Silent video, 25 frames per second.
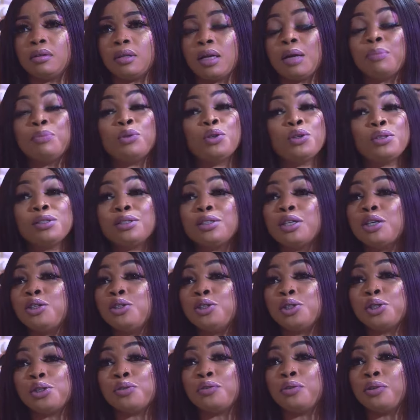I'm not saying
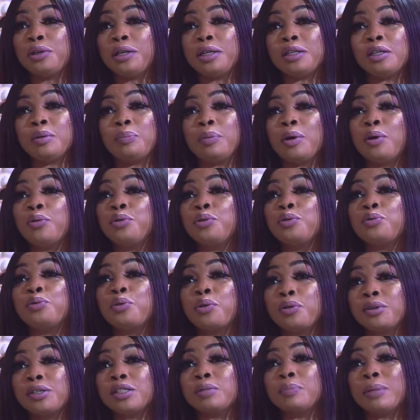you should forget about the
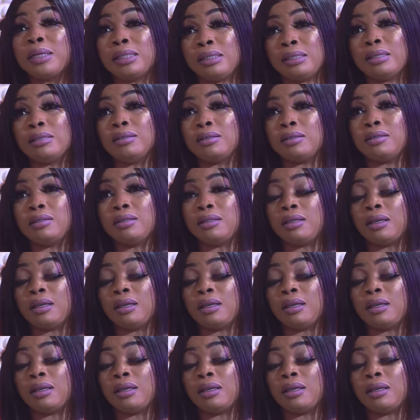wrongs my sister